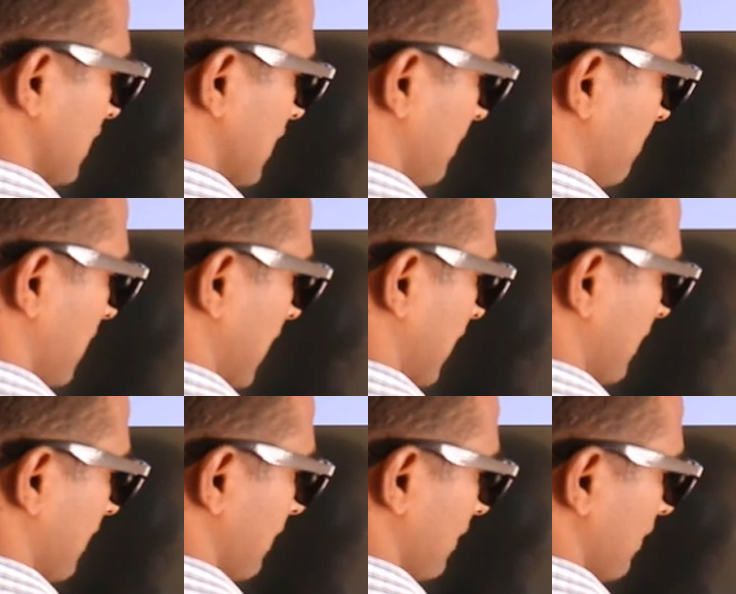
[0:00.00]

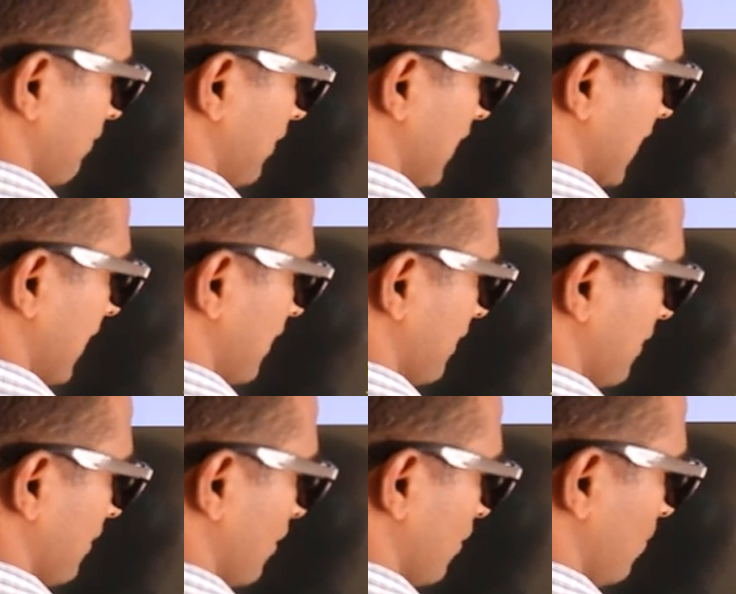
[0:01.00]
subtract, we get
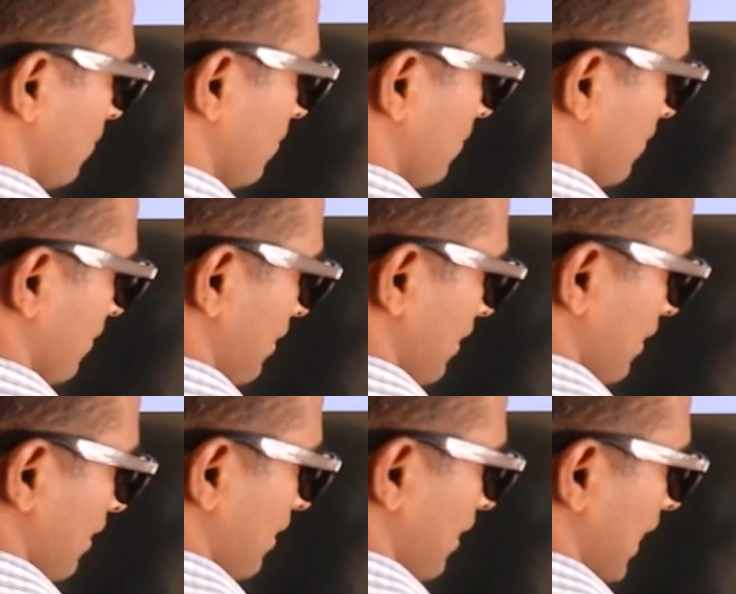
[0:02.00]
2.
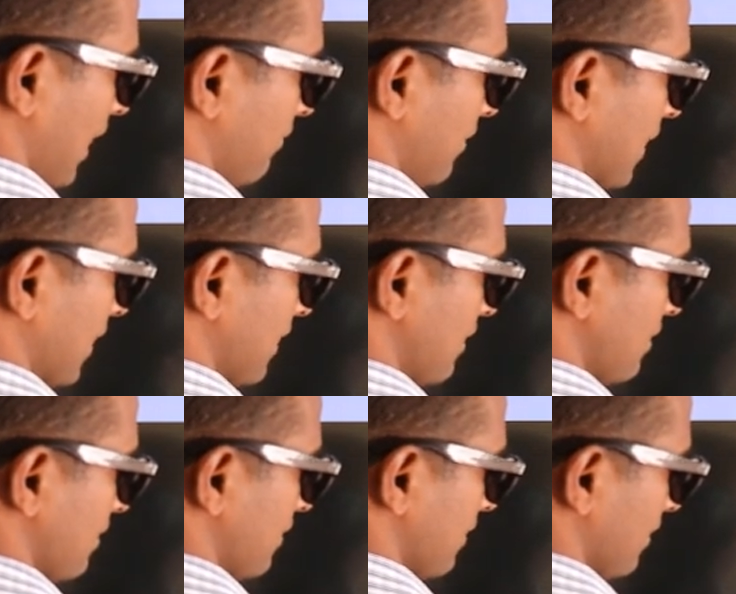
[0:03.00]
After this,